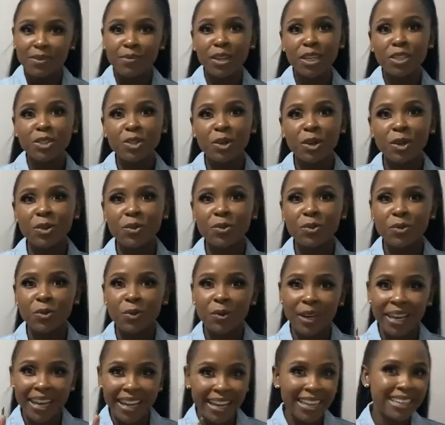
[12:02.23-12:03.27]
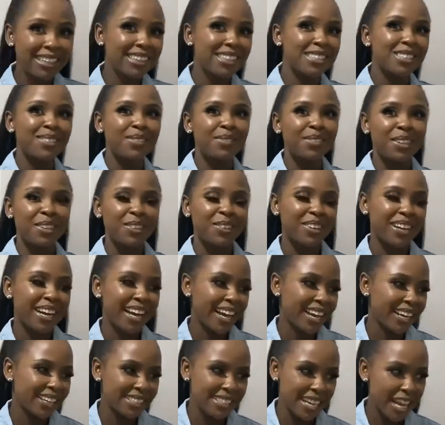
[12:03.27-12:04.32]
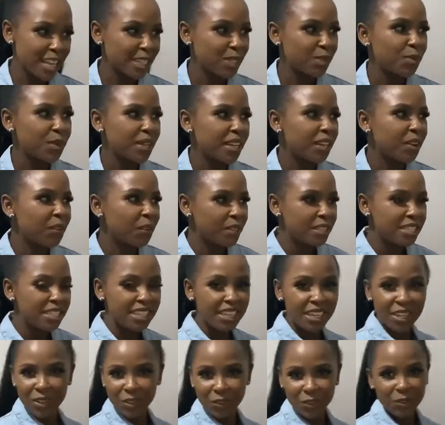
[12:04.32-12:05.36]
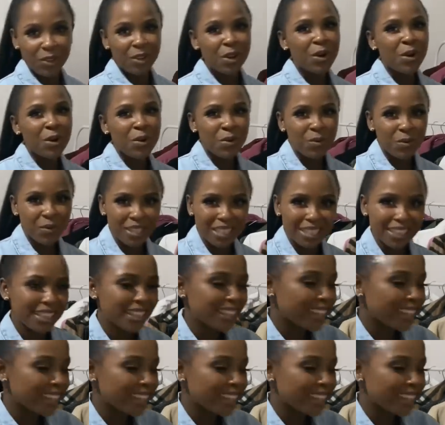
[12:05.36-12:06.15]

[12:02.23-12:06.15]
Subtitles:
make sure you like this video, guys, as we continue with